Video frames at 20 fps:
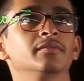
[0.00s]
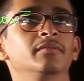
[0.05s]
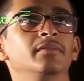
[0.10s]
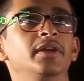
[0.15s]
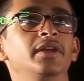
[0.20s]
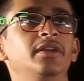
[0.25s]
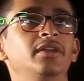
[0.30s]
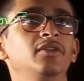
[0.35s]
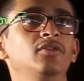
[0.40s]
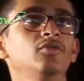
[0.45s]

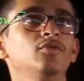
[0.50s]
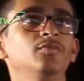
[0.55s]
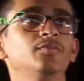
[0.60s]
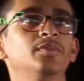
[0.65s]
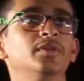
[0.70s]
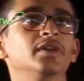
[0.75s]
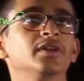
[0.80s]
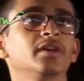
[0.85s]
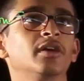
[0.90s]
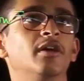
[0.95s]
BTU
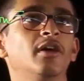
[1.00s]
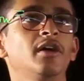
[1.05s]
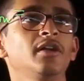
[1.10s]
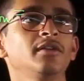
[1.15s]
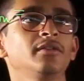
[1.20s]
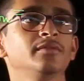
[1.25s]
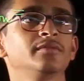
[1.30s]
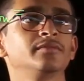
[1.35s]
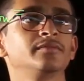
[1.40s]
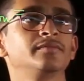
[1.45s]
per
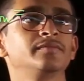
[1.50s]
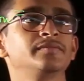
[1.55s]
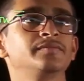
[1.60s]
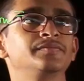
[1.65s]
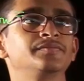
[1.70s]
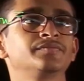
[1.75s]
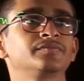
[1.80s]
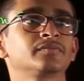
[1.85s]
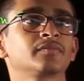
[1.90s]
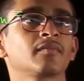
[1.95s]
hour,
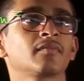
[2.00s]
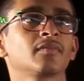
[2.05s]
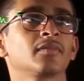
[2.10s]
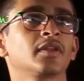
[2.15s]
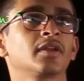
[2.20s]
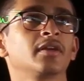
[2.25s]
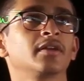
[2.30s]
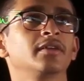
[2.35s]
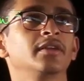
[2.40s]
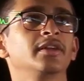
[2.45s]

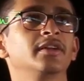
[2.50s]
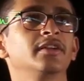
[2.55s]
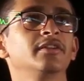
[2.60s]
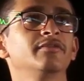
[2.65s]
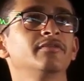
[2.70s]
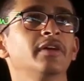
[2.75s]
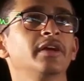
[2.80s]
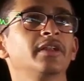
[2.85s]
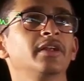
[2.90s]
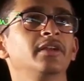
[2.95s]

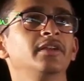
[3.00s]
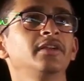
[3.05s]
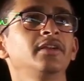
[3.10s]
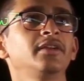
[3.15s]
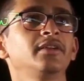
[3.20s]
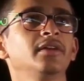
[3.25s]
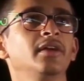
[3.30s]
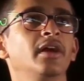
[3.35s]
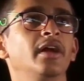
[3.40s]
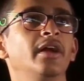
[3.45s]
degree
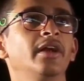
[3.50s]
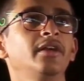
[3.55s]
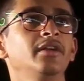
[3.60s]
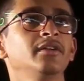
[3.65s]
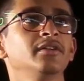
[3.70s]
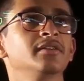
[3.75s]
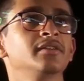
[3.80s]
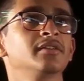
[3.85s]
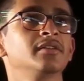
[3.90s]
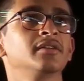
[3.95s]
Fahrenheit,
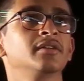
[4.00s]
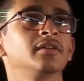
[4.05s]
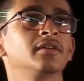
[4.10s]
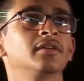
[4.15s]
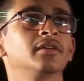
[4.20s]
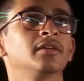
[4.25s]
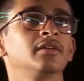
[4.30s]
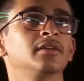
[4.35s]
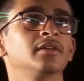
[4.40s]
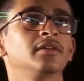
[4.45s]
and
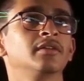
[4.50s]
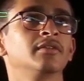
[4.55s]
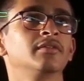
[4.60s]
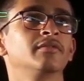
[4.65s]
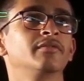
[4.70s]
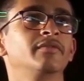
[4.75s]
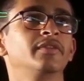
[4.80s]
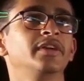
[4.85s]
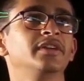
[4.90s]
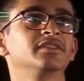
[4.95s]

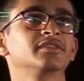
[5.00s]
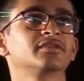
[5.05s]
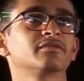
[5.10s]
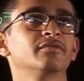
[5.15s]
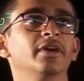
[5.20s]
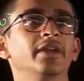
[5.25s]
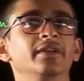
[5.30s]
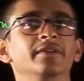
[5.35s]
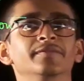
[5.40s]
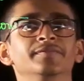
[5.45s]
feet
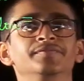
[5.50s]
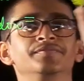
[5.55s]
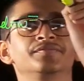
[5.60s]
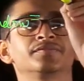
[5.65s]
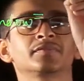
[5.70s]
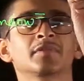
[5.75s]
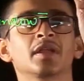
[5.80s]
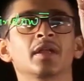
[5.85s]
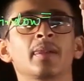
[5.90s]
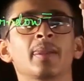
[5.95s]
square.
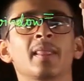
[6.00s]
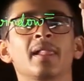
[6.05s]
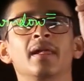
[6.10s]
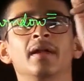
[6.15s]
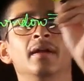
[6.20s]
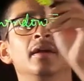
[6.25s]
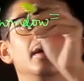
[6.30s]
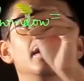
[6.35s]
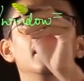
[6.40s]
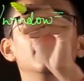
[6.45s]

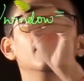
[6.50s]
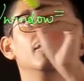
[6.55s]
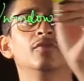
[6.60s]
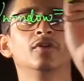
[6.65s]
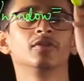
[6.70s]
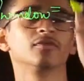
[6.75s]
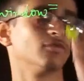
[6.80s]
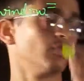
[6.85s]
For